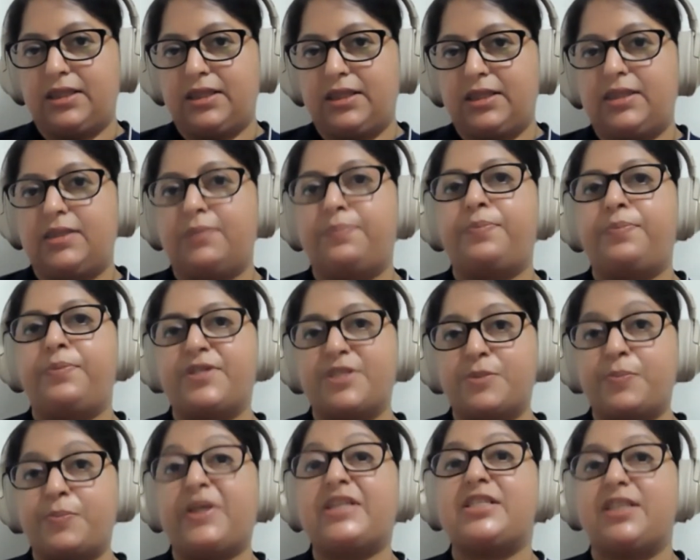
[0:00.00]
the
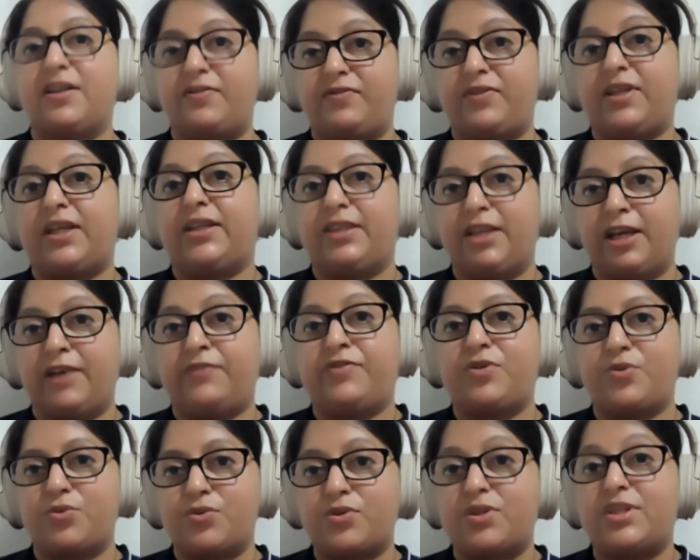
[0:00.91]
perspective that they have
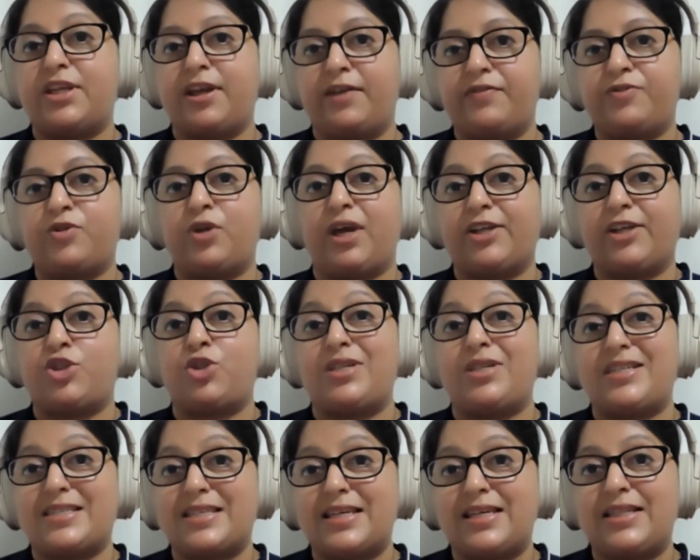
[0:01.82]
to actually
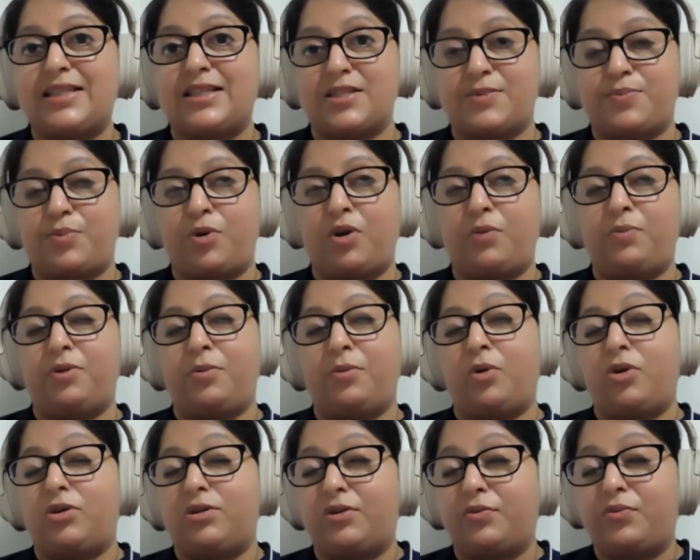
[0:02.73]
see this problem
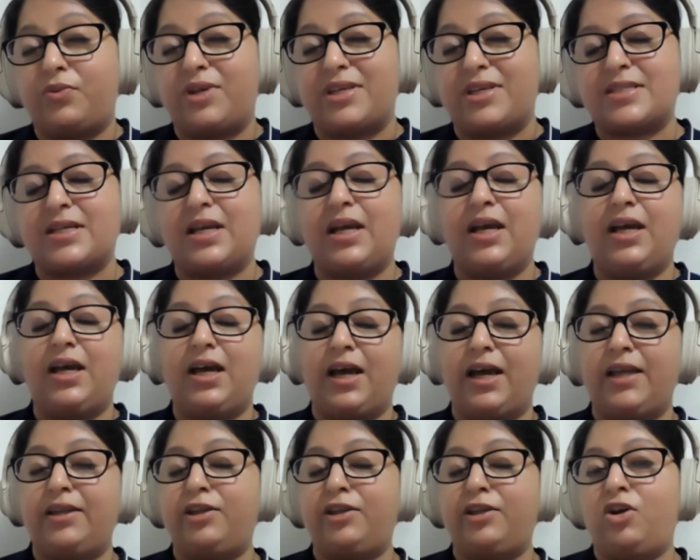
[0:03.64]
or the risk,
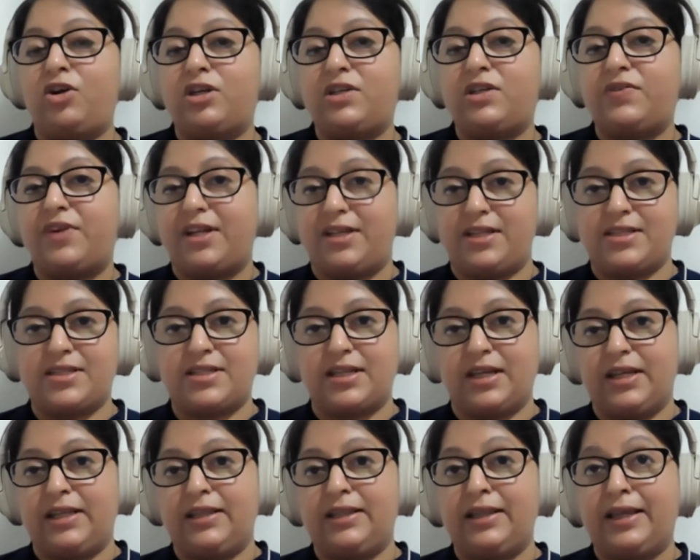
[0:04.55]
and they're not even
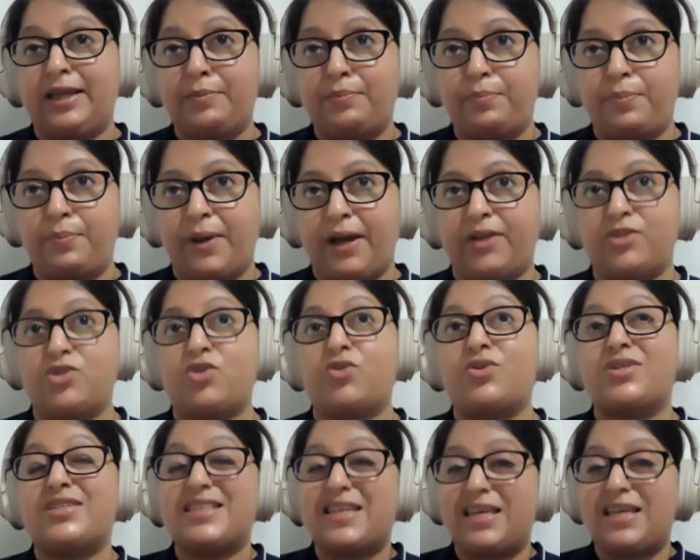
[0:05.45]
understanding the impacts or
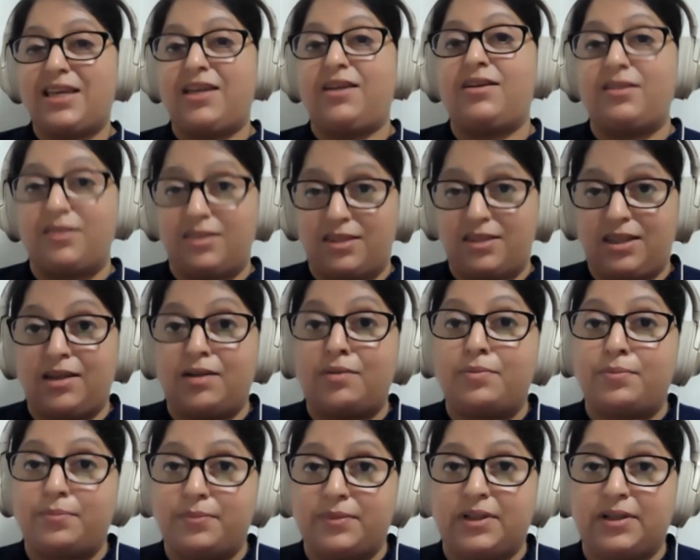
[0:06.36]
seeing the
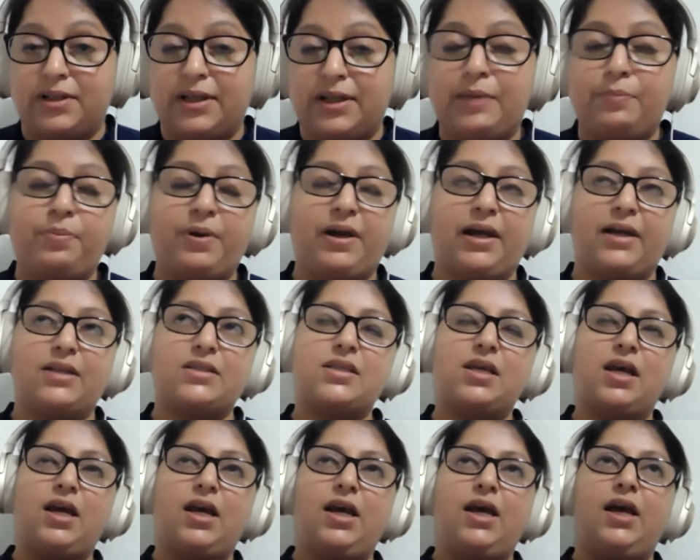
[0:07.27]
impacts.
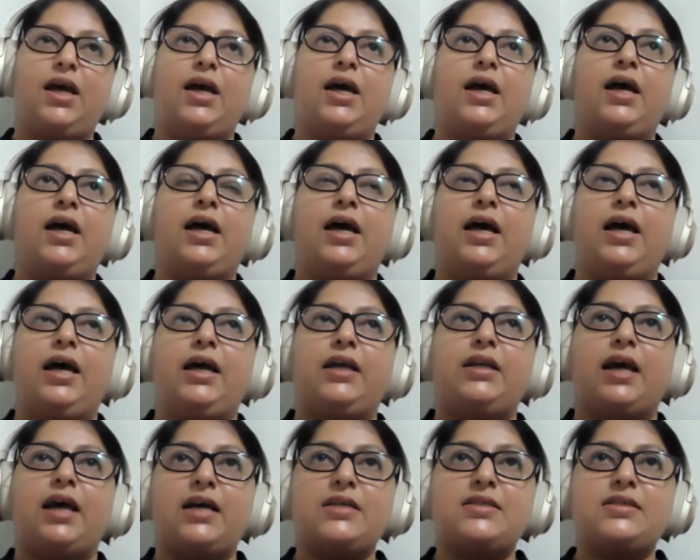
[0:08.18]

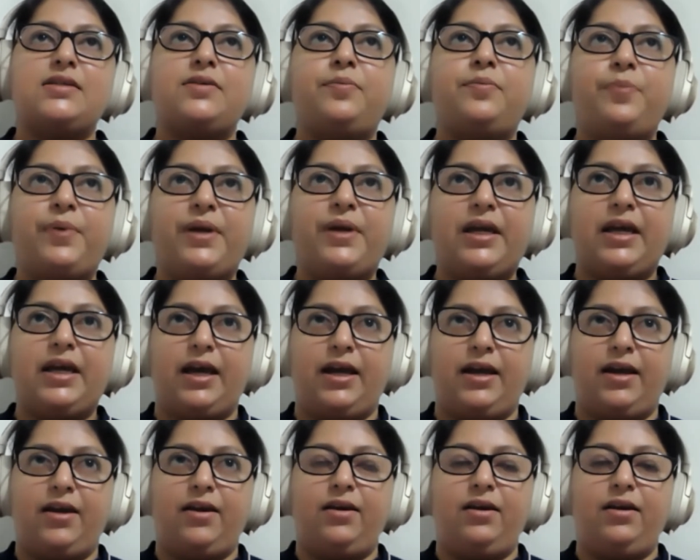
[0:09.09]
And as a
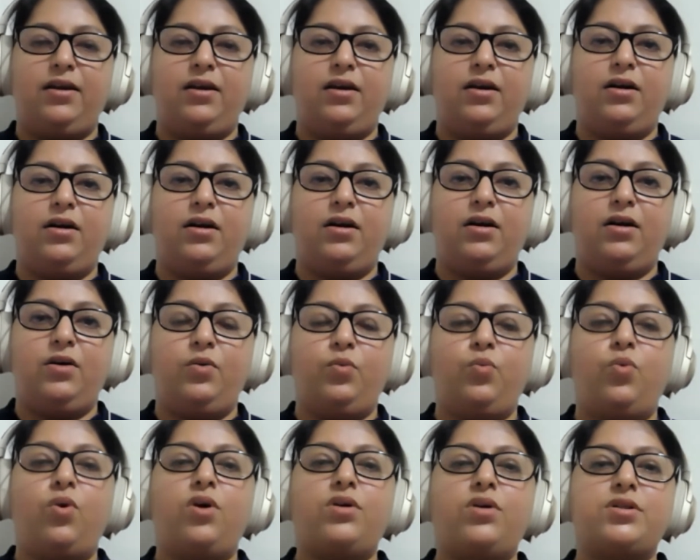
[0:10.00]
BA,
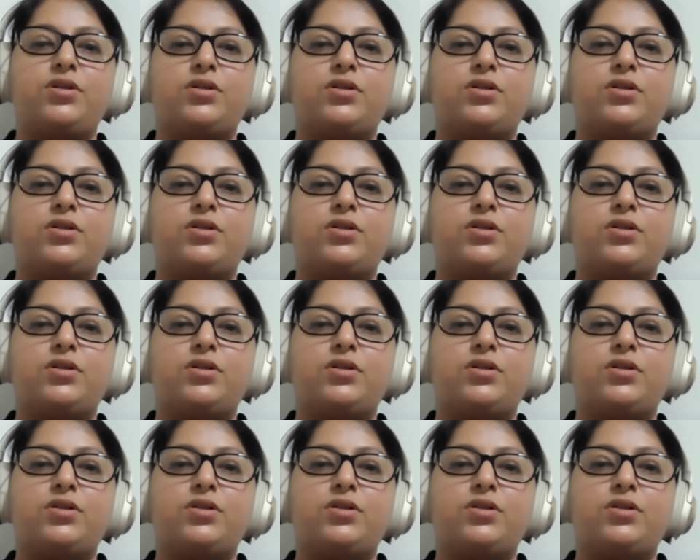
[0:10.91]
what